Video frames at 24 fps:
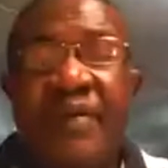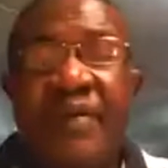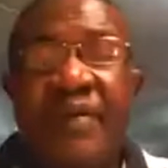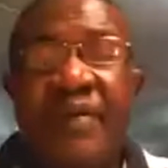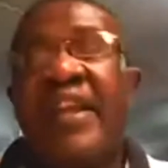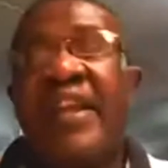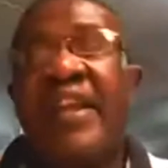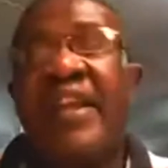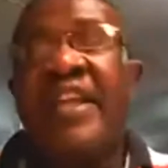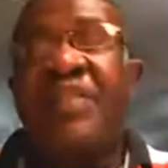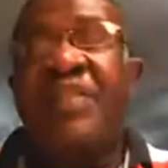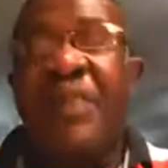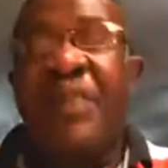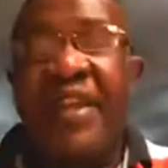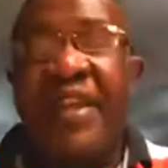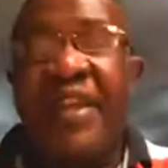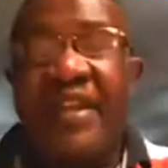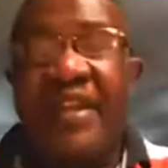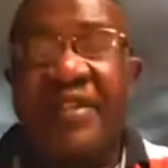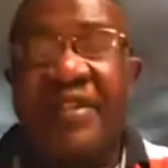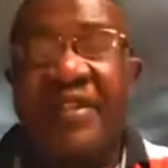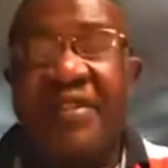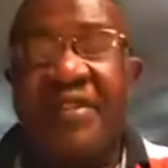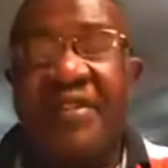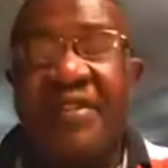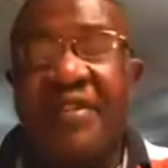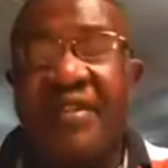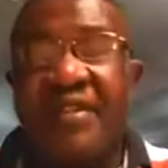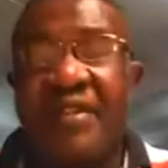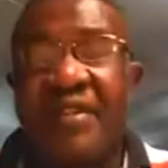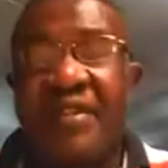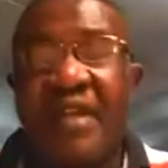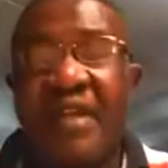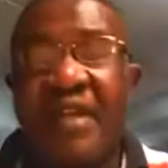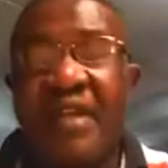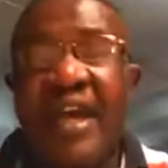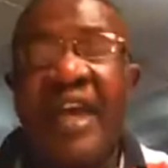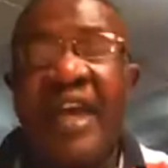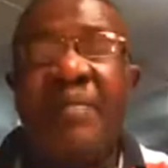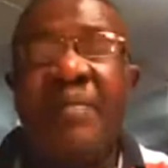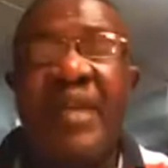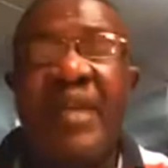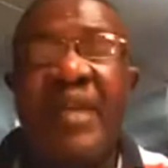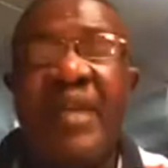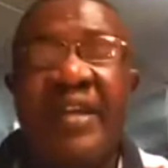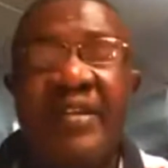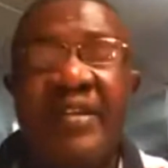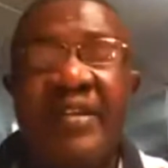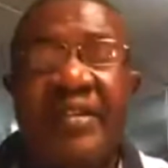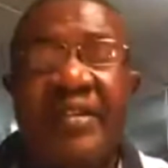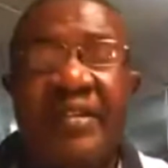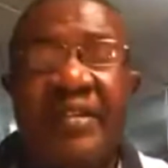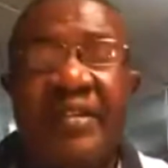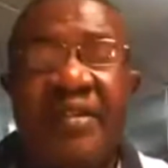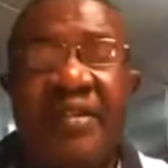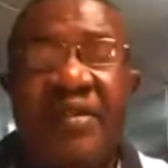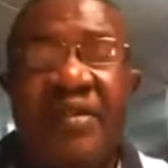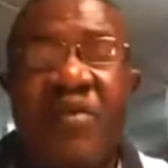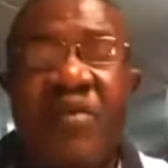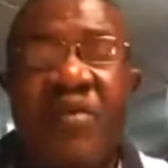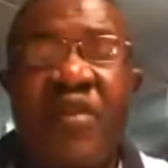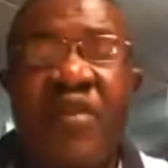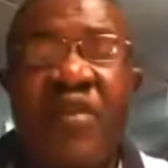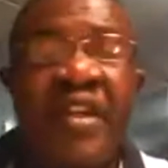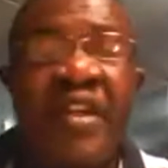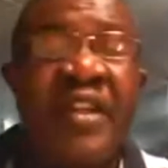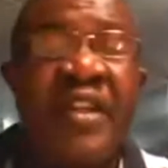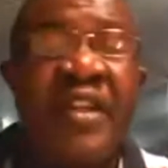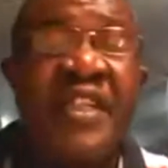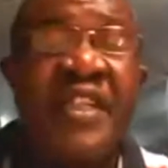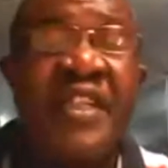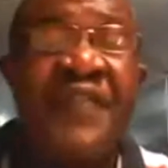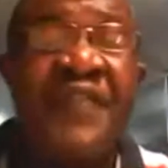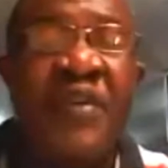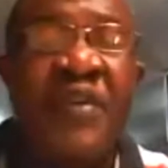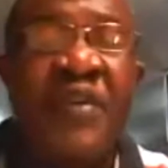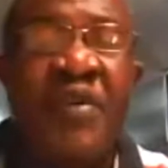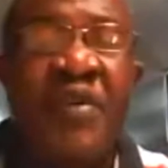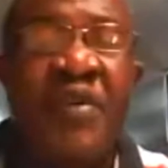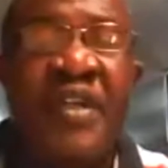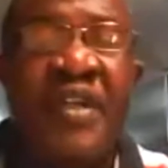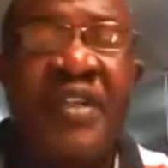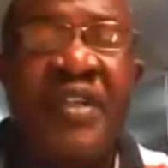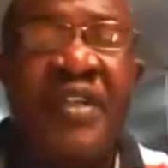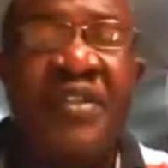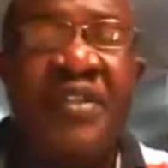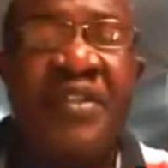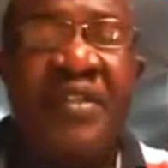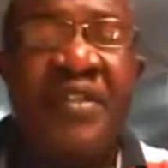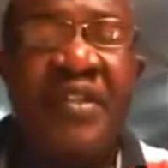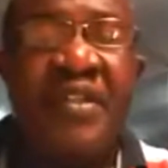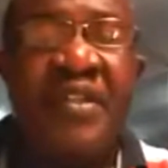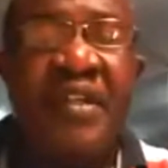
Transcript: I have an experience I made within these few days.